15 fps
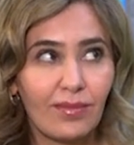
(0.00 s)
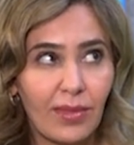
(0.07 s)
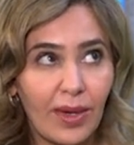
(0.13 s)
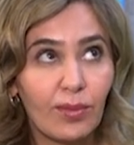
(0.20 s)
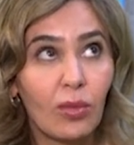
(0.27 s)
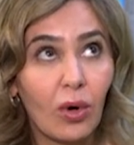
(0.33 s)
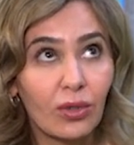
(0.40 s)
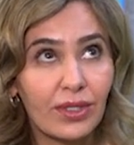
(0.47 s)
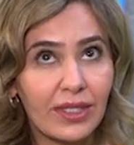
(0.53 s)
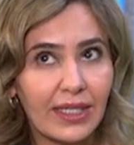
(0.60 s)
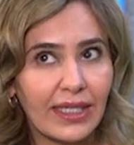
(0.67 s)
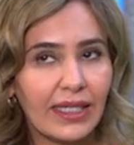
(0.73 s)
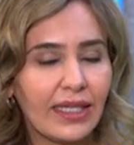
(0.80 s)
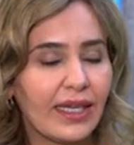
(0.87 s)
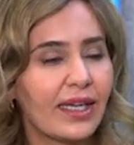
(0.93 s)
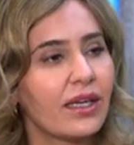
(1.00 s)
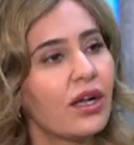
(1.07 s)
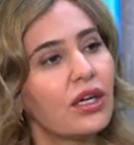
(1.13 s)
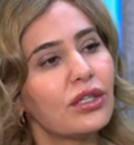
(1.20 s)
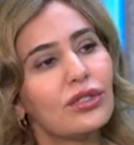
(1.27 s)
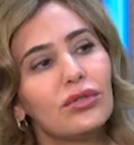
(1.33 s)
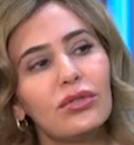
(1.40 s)
mostly
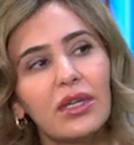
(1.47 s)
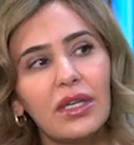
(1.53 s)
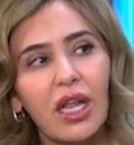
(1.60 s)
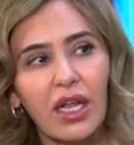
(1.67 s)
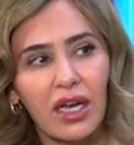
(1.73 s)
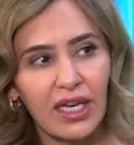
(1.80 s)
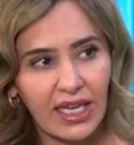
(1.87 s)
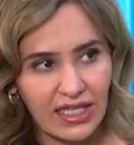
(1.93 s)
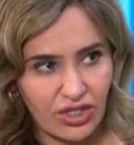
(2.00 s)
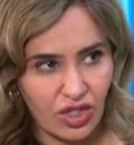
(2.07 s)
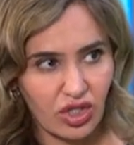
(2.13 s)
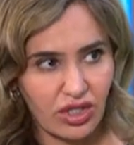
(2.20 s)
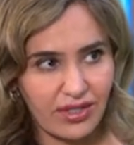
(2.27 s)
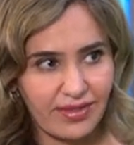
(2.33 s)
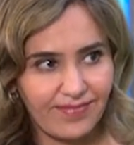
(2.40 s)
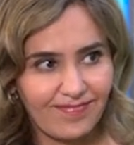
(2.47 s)
cannot do a lot of lasers.